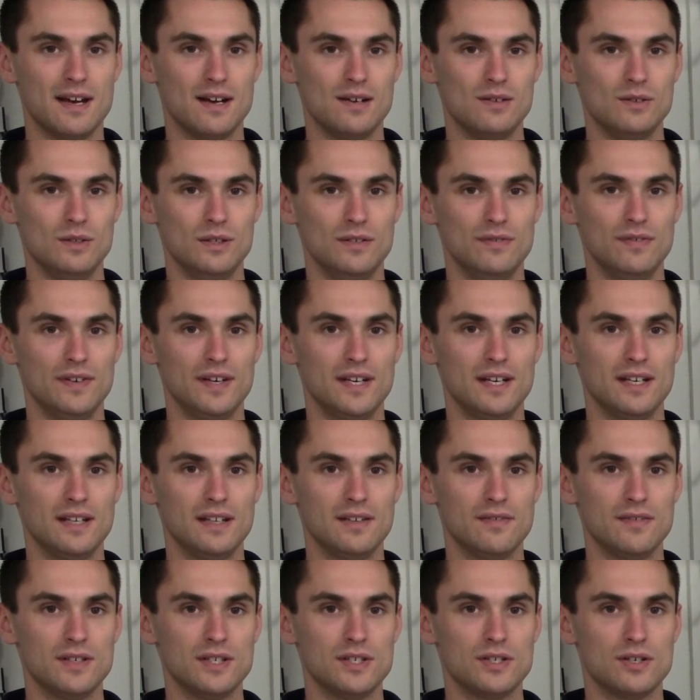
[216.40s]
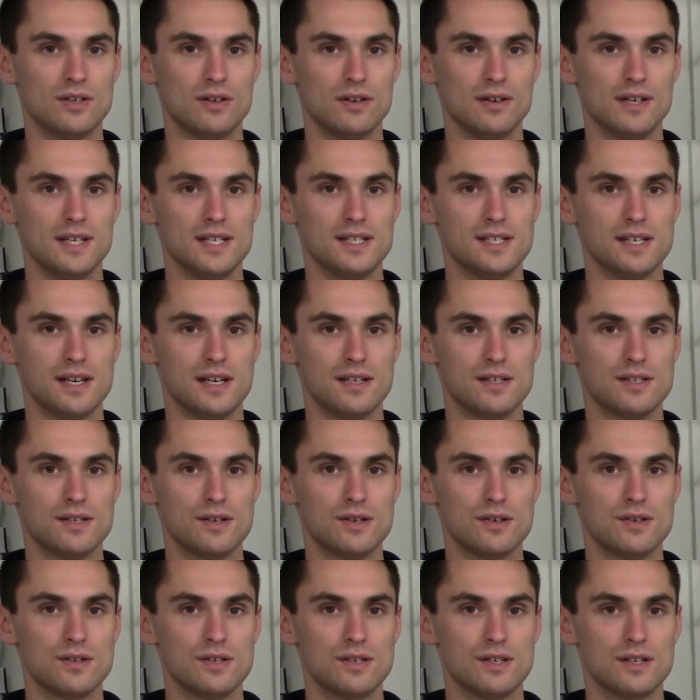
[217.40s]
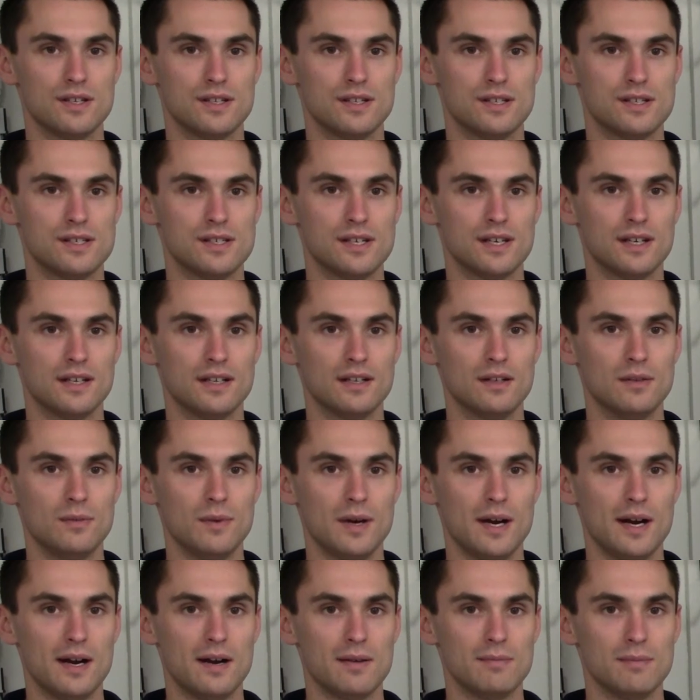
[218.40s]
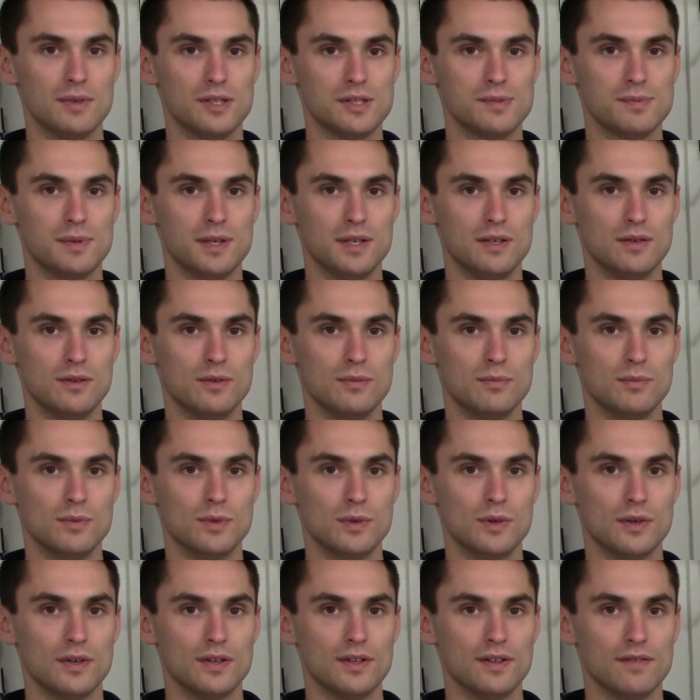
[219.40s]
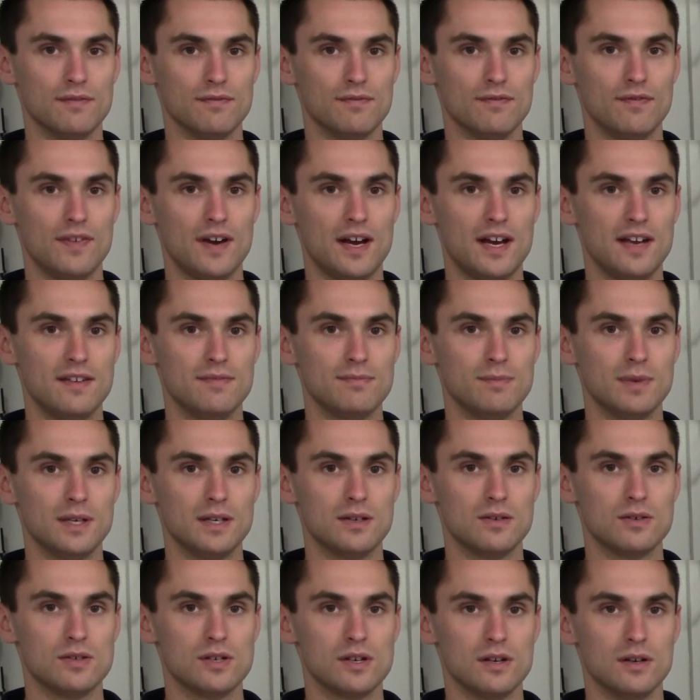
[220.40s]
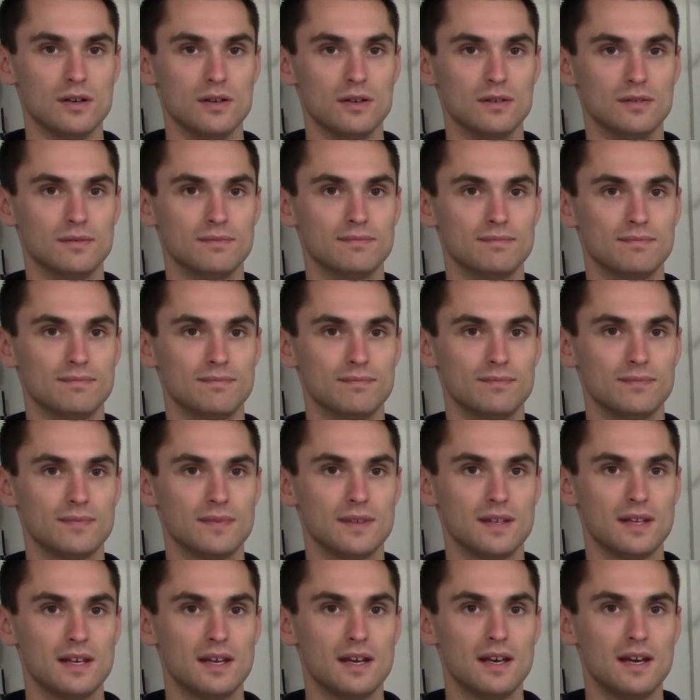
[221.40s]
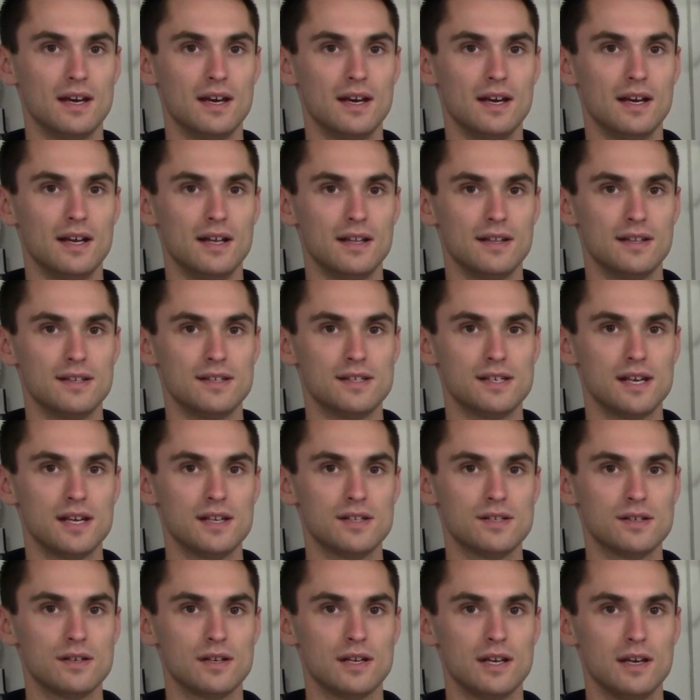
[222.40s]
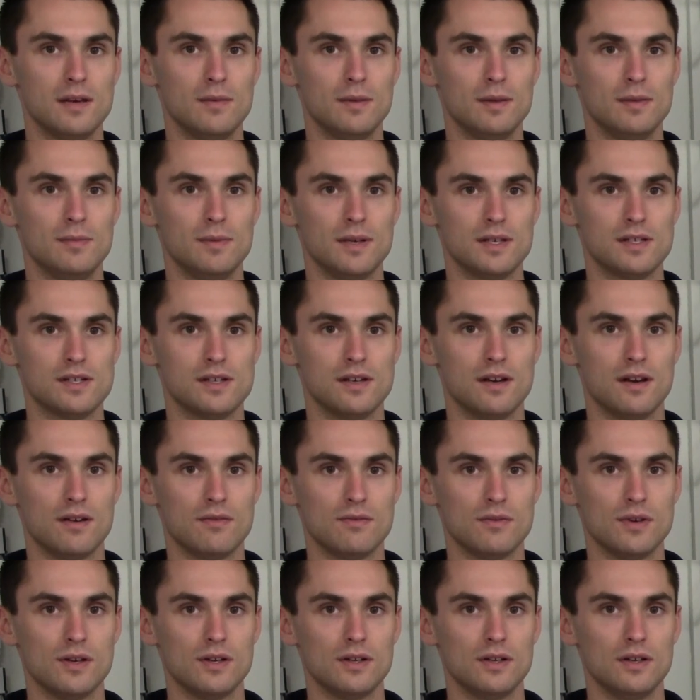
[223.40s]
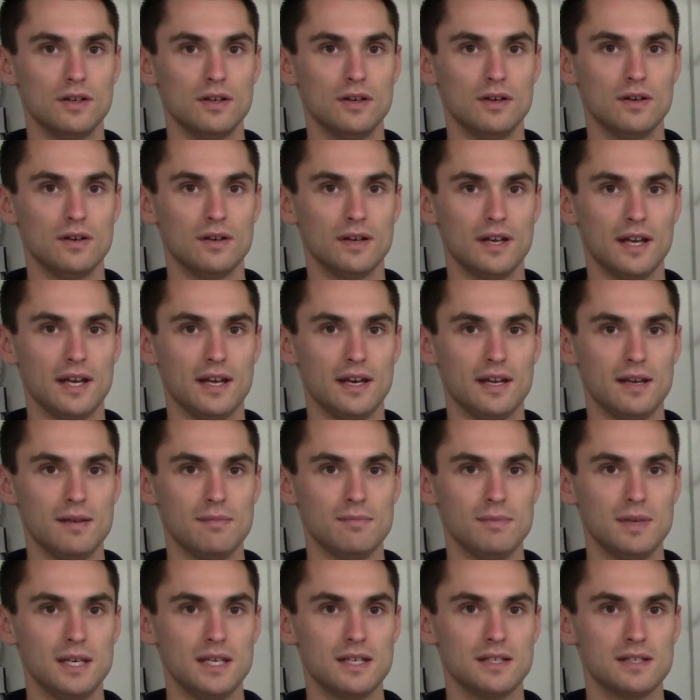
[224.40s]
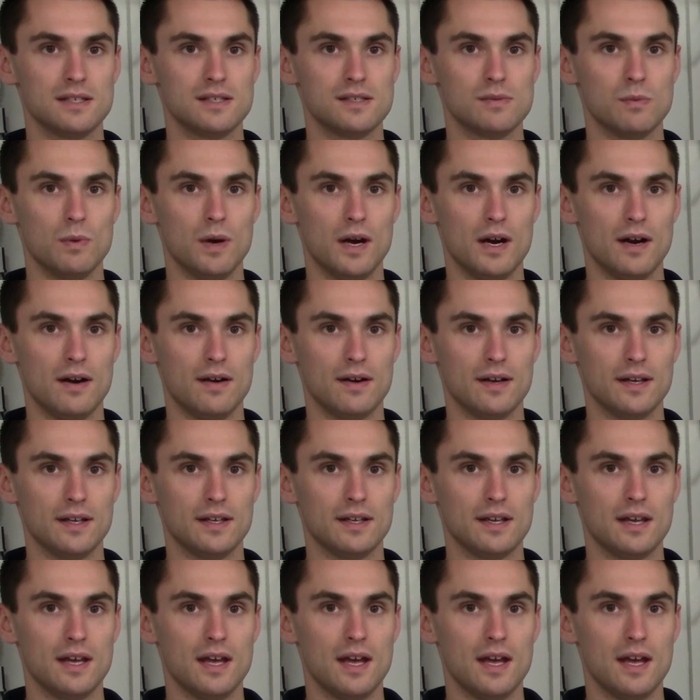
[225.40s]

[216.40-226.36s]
When fitting the Venturi sensors, the signal wire must be no more than 5 meters long. The sensor cable must not run along any mains wiring